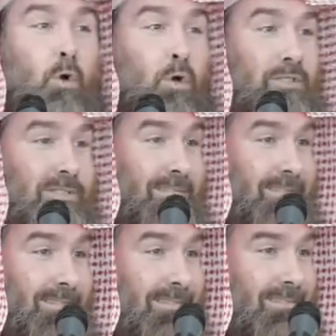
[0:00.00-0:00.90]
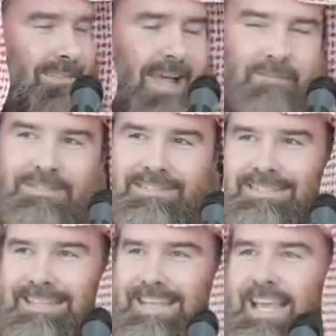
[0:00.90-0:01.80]
horse?
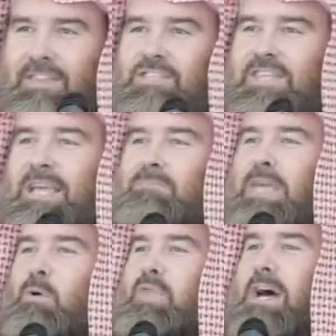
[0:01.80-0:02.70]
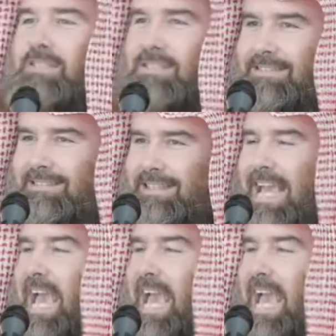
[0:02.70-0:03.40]
The same thing with us.